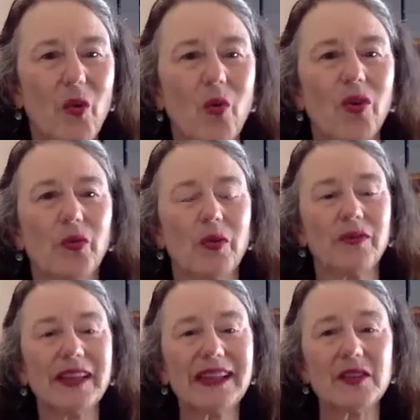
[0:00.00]
or sort of
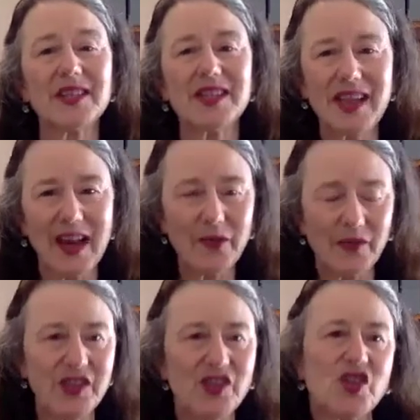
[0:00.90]
little
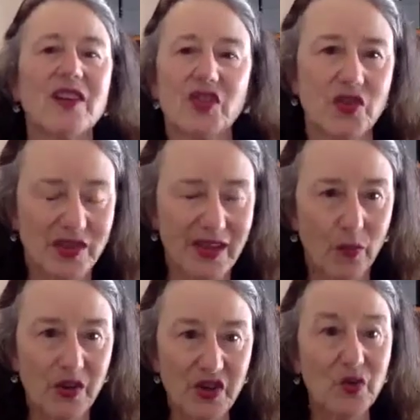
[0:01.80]
safety gestures that
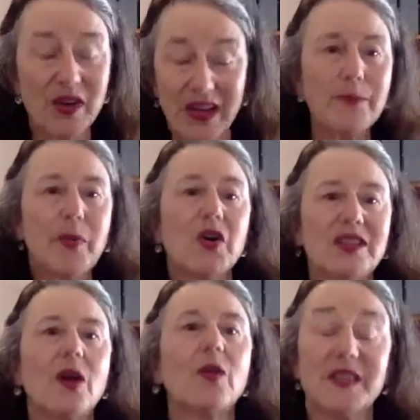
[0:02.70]
we do to keep
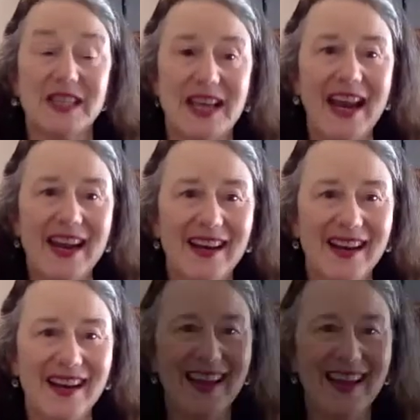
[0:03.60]
ourselves sane.